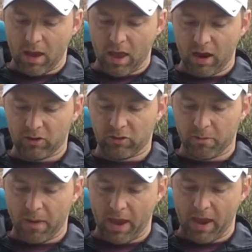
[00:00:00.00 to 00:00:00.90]
Extra
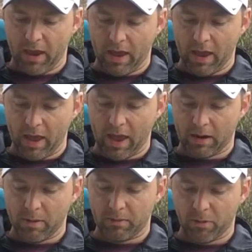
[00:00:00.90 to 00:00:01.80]
pay,
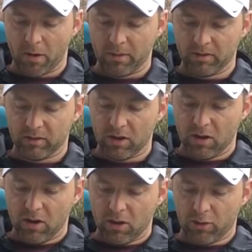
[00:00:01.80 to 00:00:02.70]
Annabeth promised.
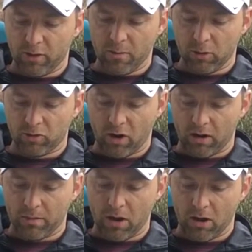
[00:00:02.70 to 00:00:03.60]
3 more
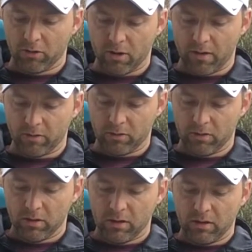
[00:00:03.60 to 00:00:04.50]
drachma on arrival.
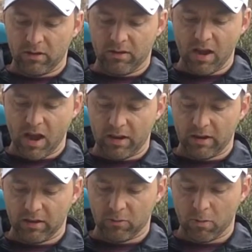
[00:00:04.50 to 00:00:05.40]
Done,
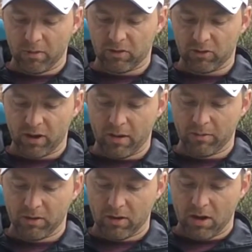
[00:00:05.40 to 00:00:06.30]
the woman screamed.
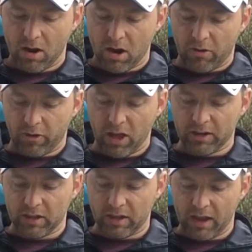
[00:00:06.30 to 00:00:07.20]

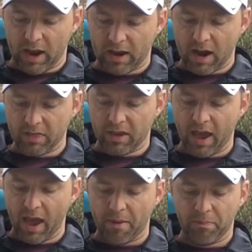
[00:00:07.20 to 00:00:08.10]
Reluctantly, I got in the
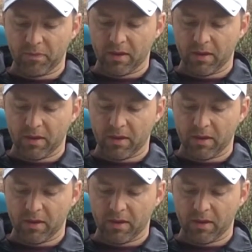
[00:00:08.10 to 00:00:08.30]
cab.